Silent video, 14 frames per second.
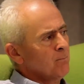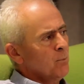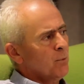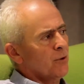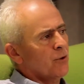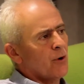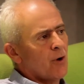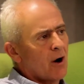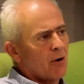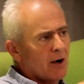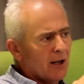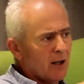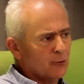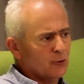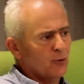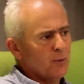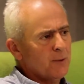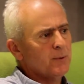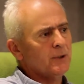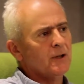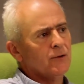But there are a lot of
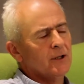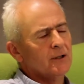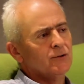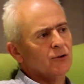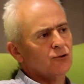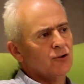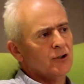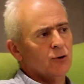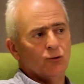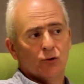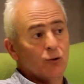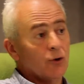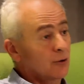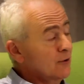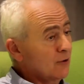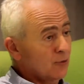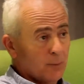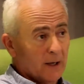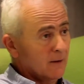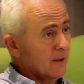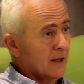people in the industry who do not
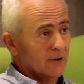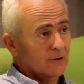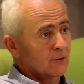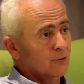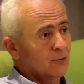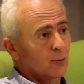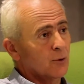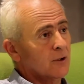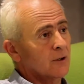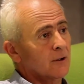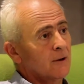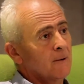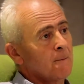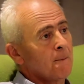expect that to work,